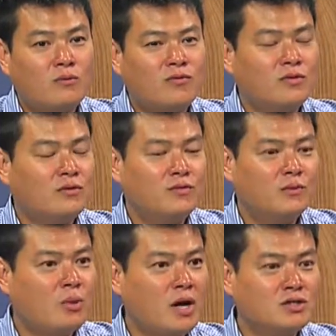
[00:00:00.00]
for
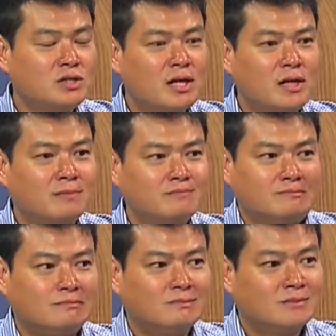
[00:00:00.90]
a project that
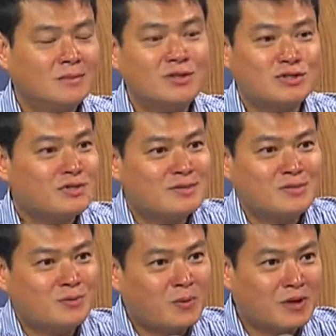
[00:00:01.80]
just
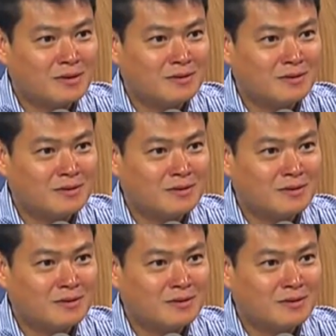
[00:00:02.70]
doesn't work,